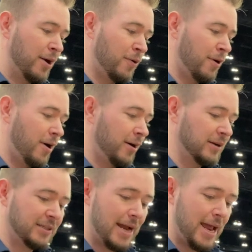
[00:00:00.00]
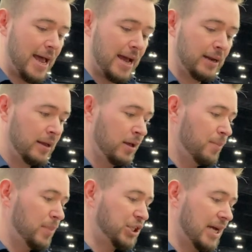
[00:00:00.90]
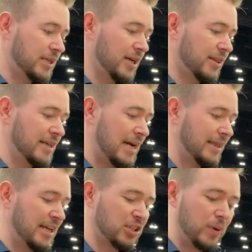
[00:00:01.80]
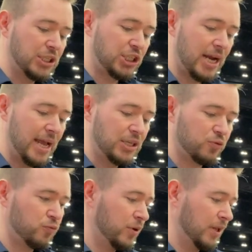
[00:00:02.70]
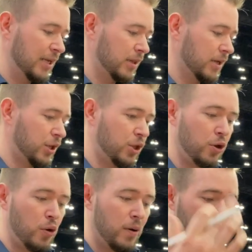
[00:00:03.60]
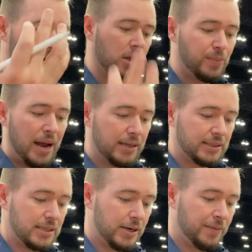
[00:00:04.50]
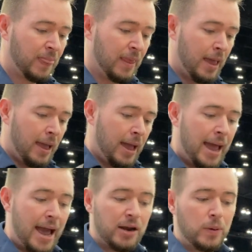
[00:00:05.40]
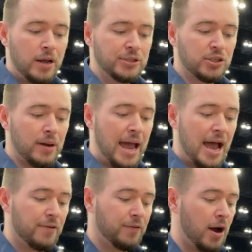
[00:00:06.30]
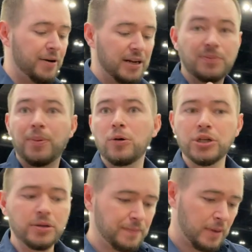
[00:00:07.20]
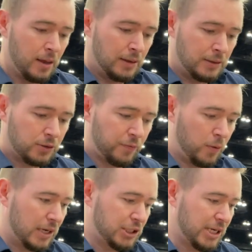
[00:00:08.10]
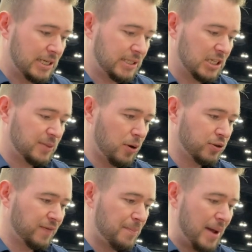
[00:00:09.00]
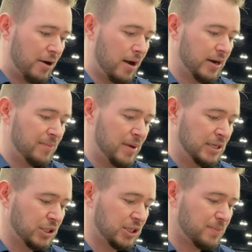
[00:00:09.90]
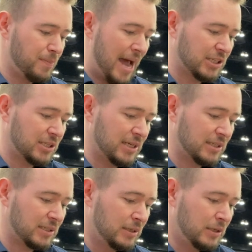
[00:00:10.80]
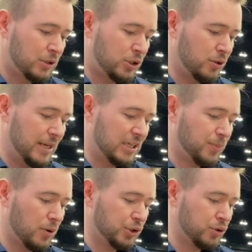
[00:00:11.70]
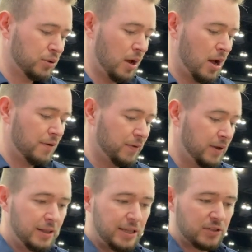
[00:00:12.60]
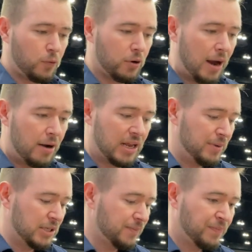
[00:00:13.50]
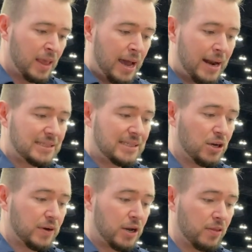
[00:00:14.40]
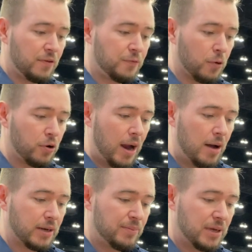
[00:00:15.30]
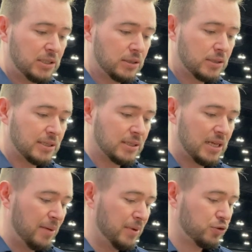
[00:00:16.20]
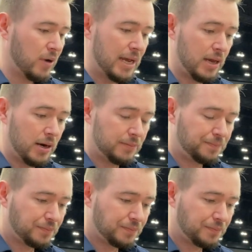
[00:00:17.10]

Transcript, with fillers: or our cyan, magenta, things like that. So we can change really the hue and the color balance here. And we also have our exposure. So if we want to change the exposure of that background image and just match this to the exposure of this foreground image. And I see over here on the foreground image, this is the image right here,